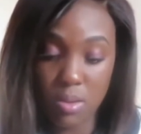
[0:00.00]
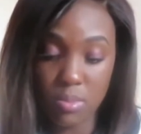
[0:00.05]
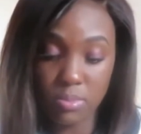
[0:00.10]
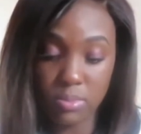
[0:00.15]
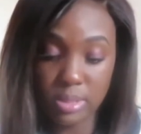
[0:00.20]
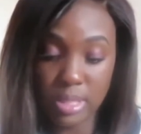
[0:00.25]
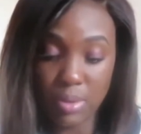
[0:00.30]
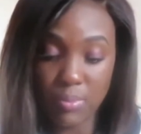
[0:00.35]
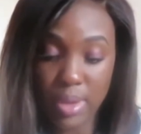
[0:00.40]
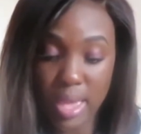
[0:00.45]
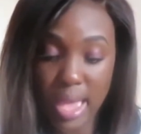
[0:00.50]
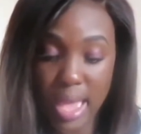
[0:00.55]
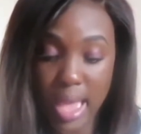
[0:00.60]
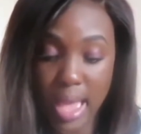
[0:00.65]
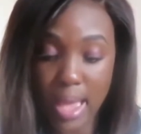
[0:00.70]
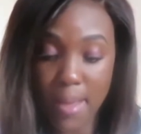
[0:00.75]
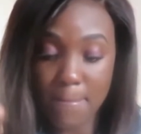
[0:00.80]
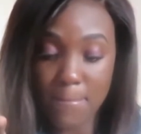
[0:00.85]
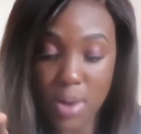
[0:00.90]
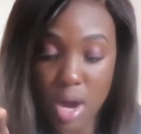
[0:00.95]
Then we
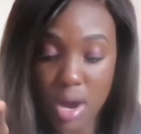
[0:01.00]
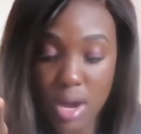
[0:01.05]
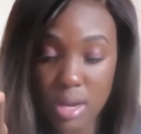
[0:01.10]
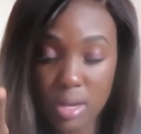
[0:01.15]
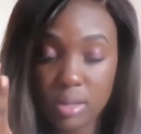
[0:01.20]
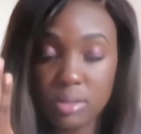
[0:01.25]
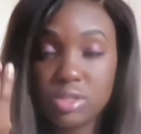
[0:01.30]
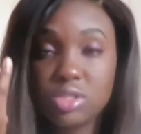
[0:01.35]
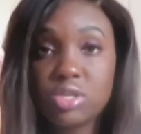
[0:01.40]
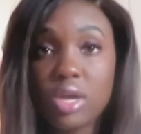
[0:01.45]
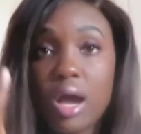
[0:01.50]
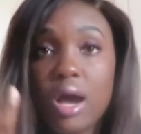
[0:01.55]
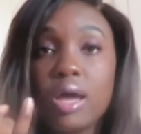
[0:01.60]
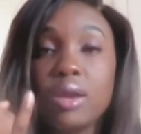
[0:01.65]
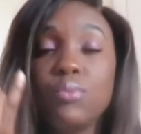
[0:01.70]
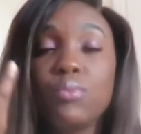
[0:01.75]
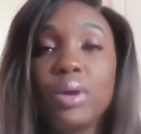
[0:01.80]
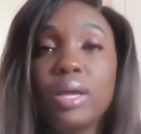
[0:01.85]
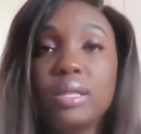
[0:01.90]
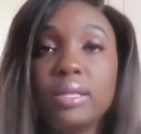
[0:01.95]
had
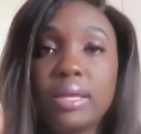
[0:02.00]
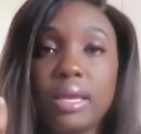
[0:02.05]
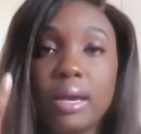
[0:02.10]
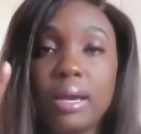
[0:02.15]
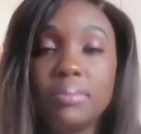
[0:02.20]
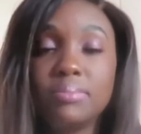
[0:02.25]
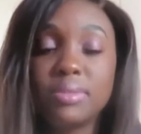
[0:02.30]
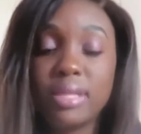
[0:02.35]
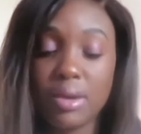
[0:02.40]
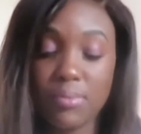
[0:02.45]
Sean William.